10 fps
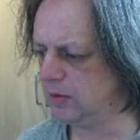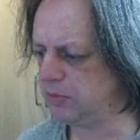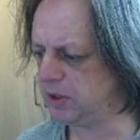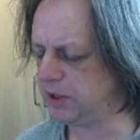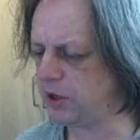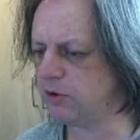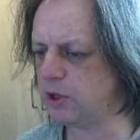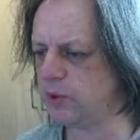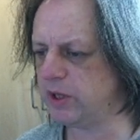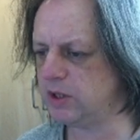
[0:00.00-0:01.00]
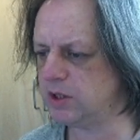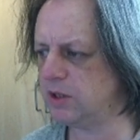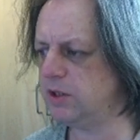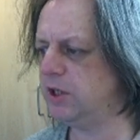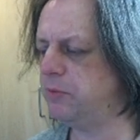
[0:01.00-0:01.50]
But the ongoing
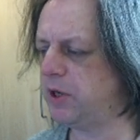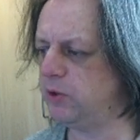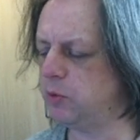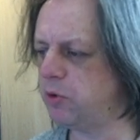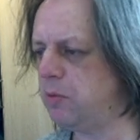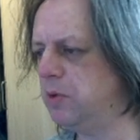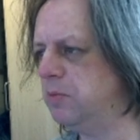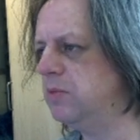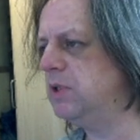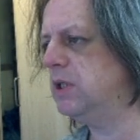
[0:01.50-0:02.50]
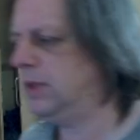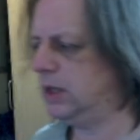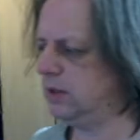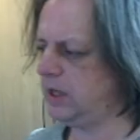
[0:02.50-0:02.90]
discussion about the problems, the